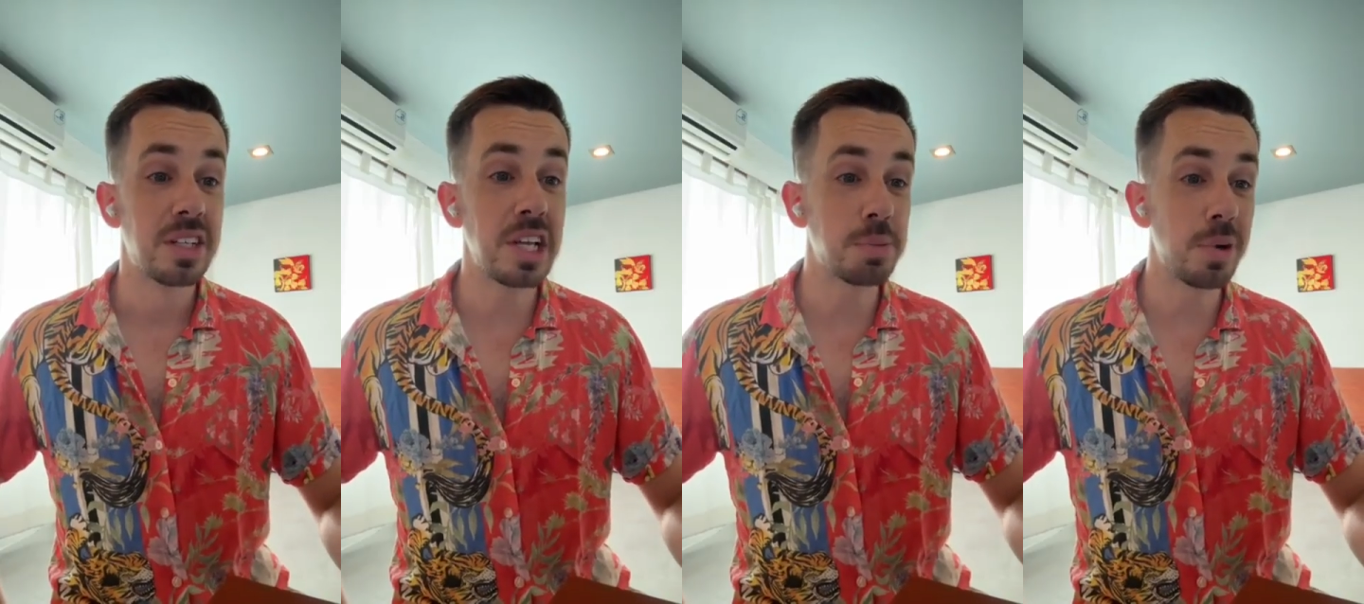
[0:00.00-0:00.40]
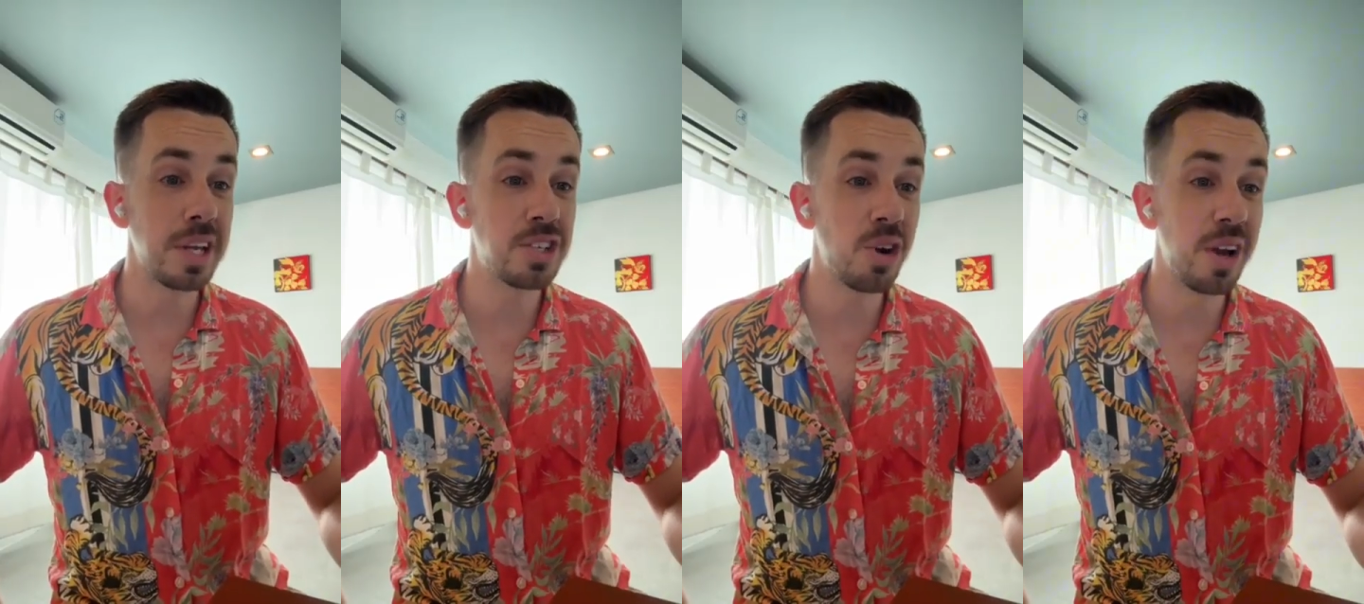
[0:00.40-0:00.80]

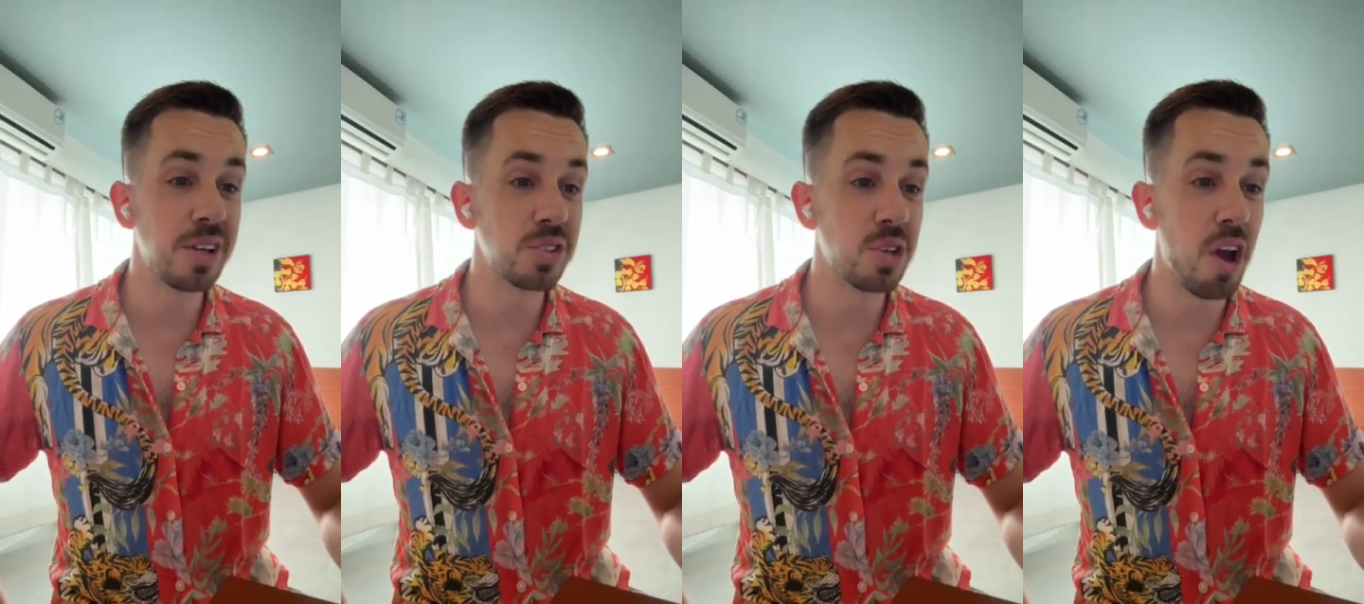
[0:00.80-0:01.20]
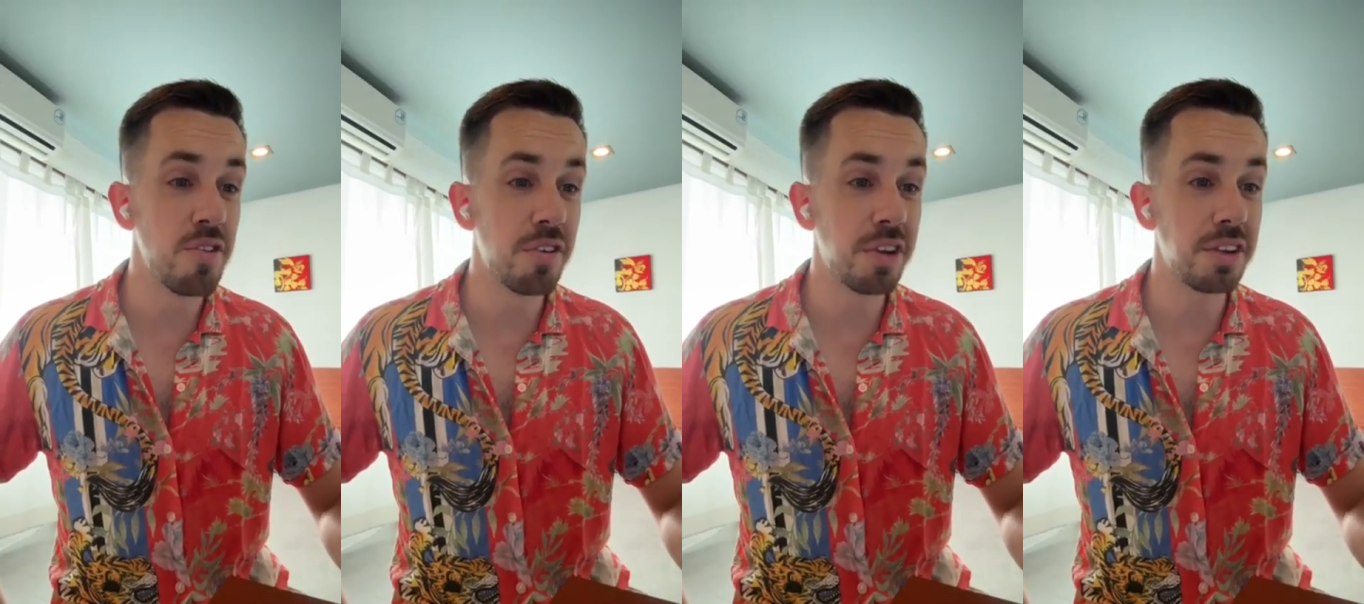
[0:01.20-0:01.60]
Desperately trying not to
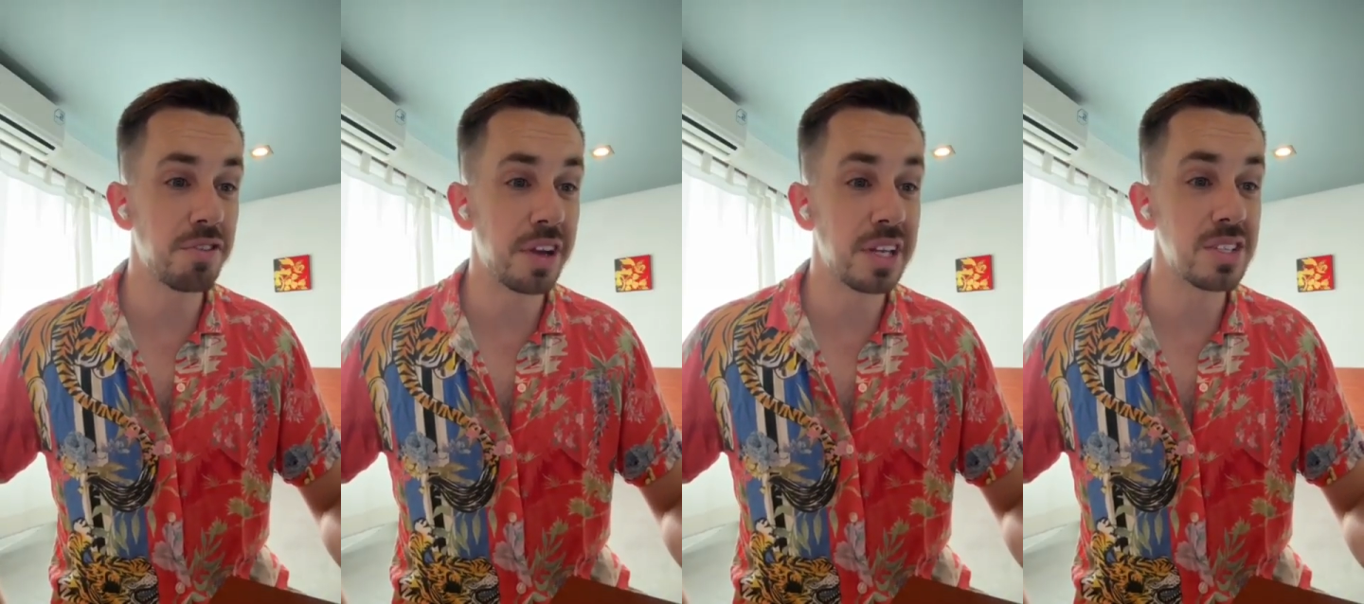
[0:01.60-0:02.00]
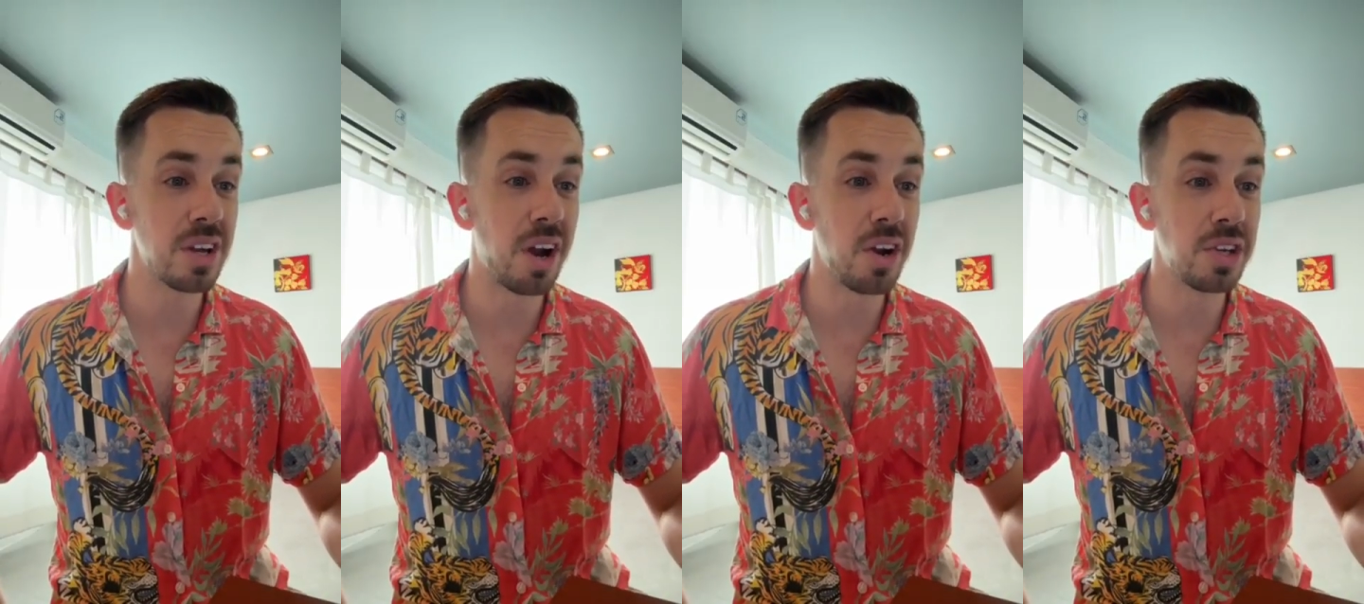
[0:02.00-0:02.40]
overthink things,
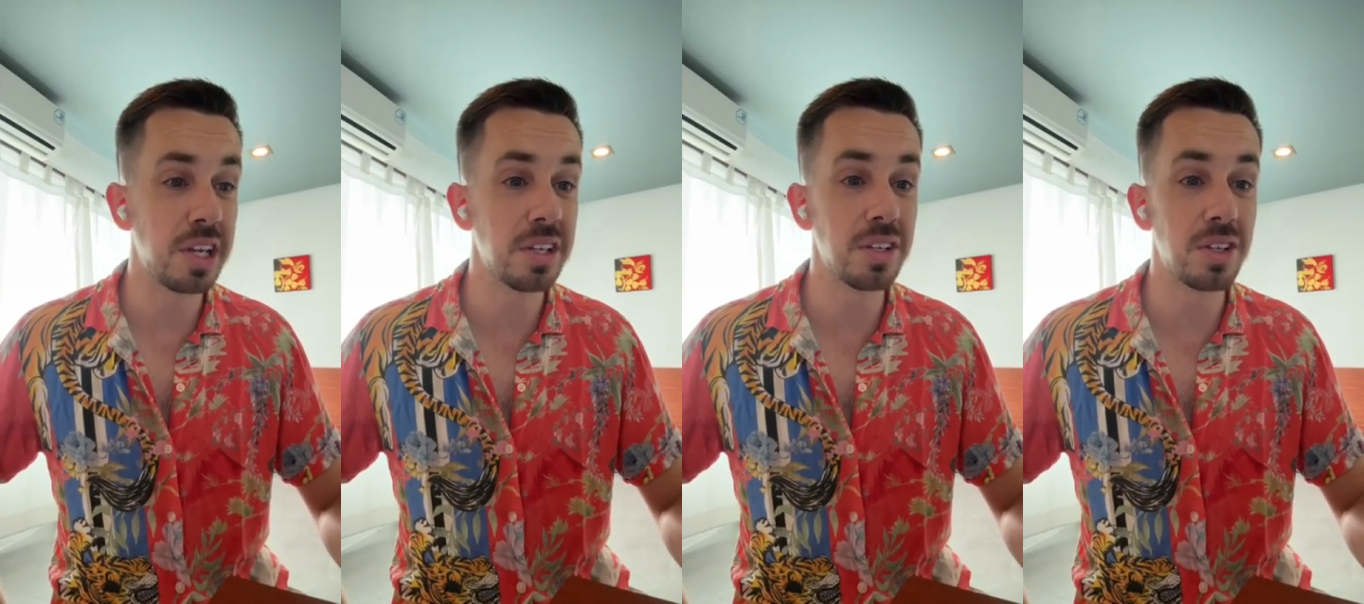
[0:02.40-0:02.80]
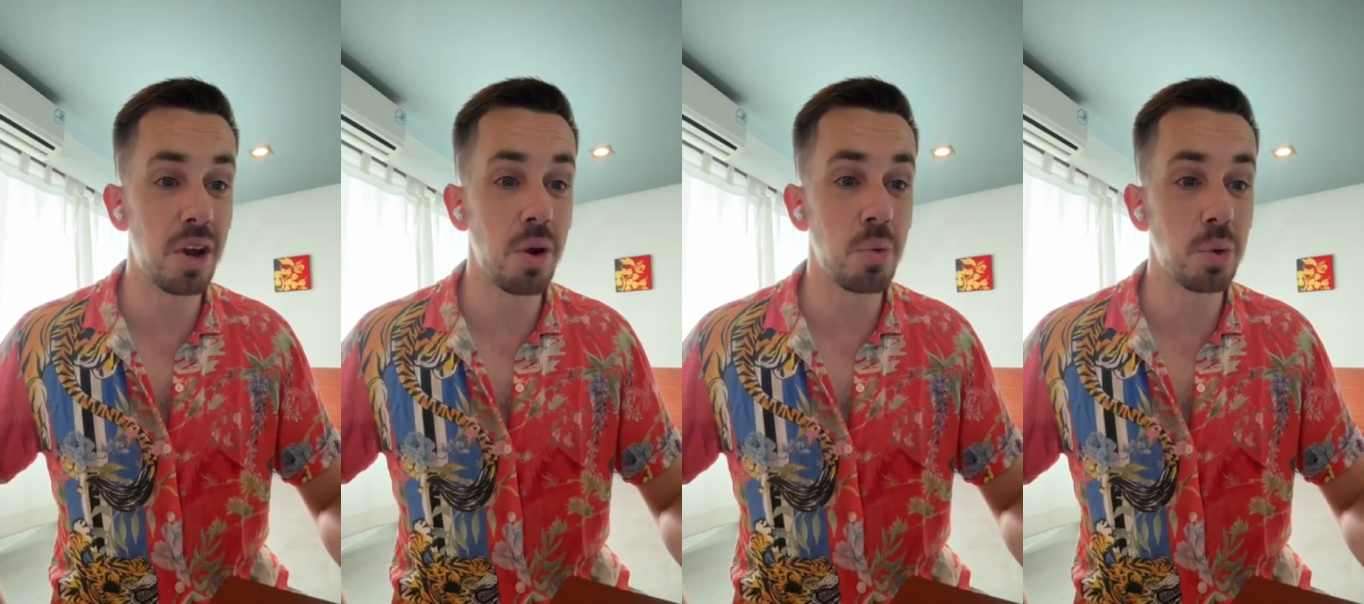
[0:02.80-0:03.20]
I didn't
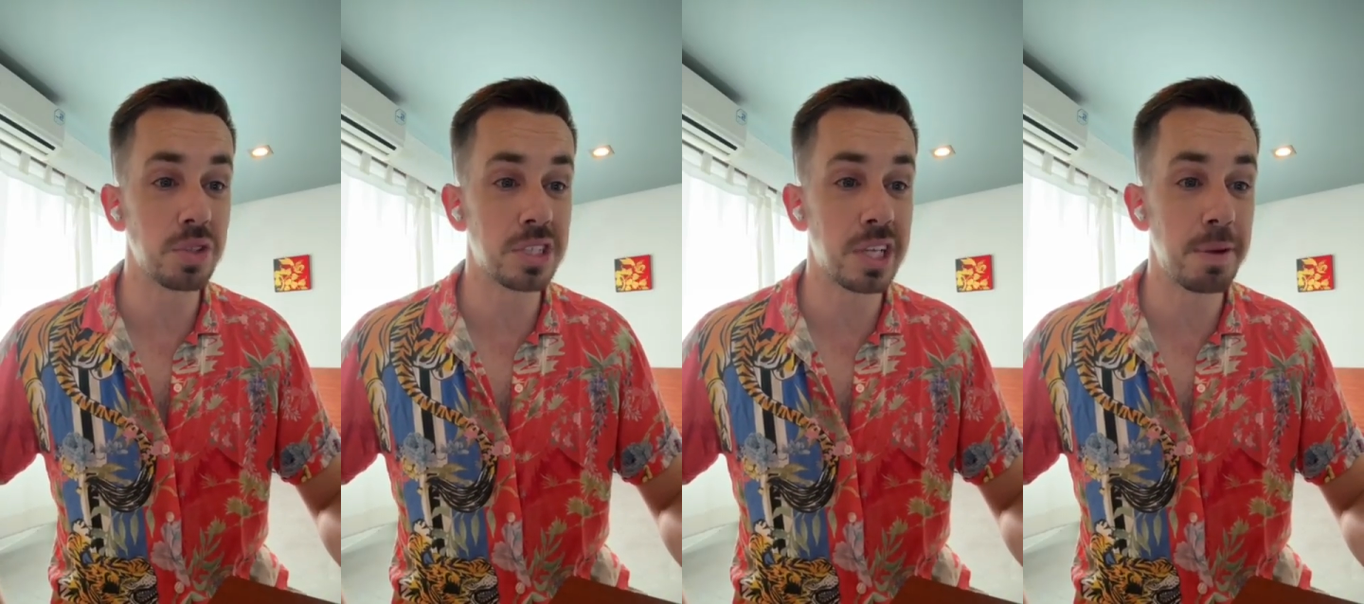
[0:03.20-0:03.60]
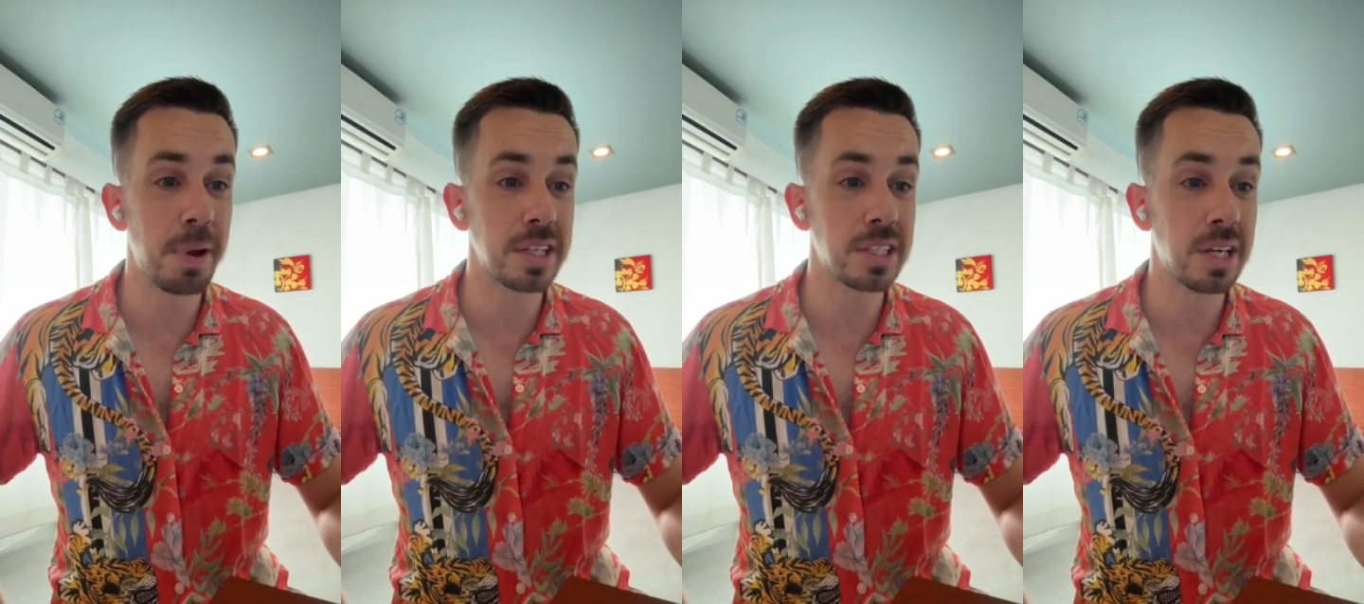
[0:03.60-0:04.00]
know what to say
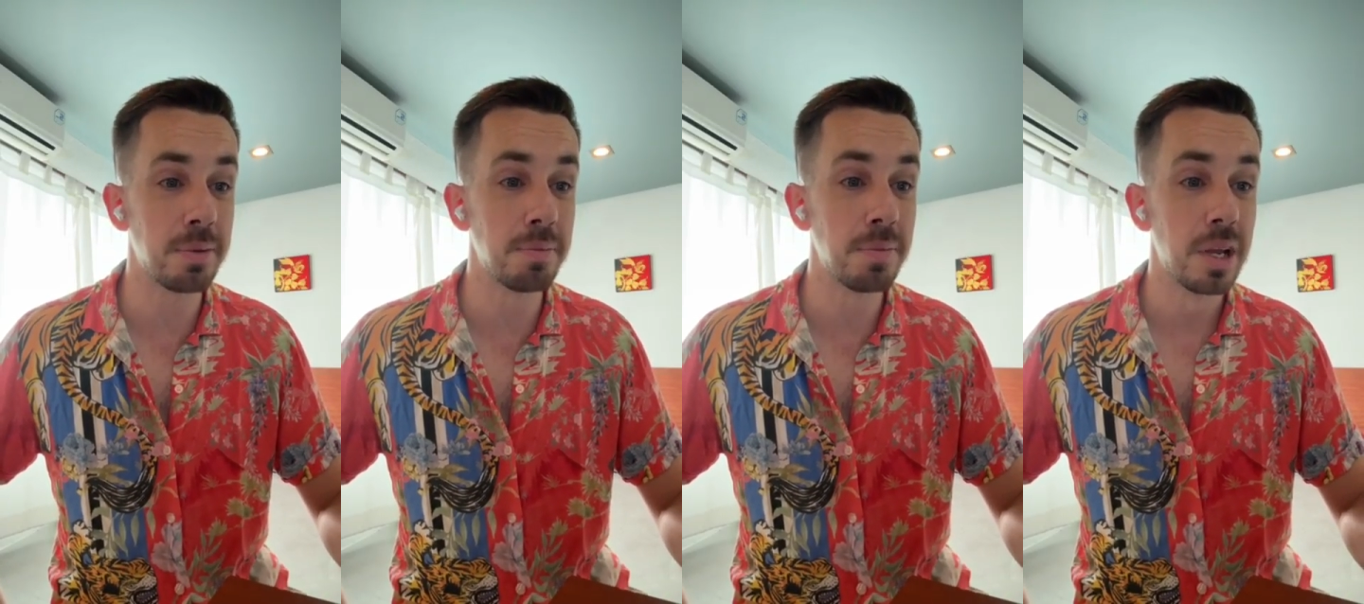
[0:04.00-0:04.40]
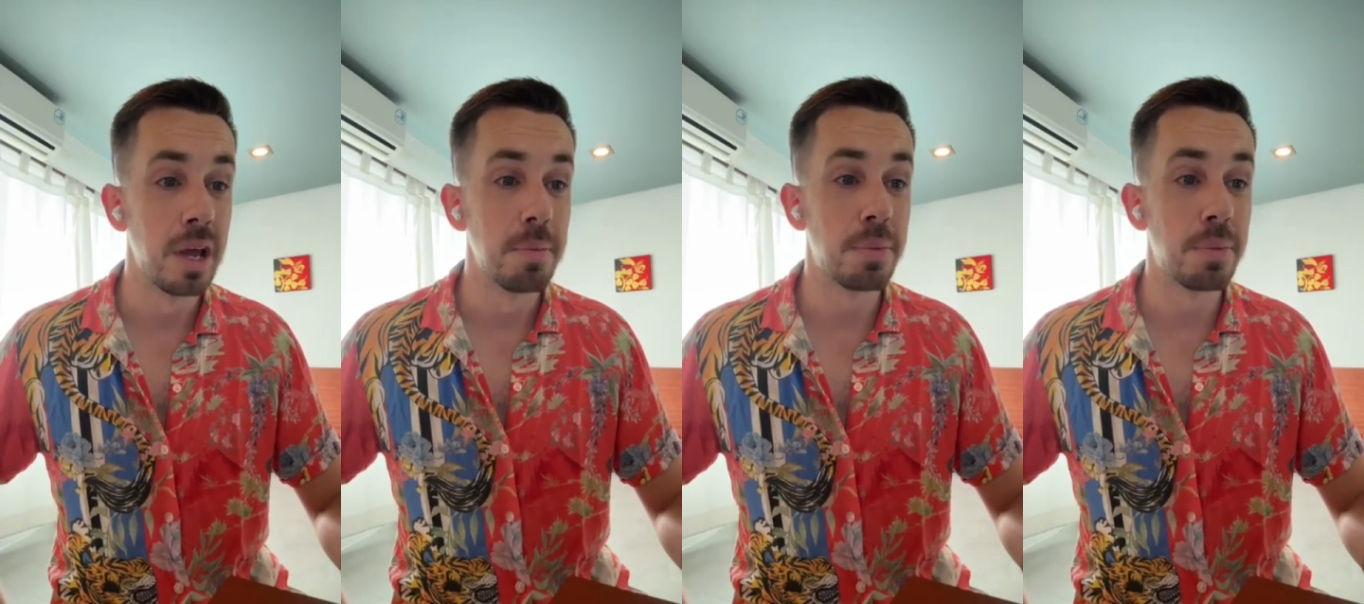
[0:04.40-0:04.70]
back to him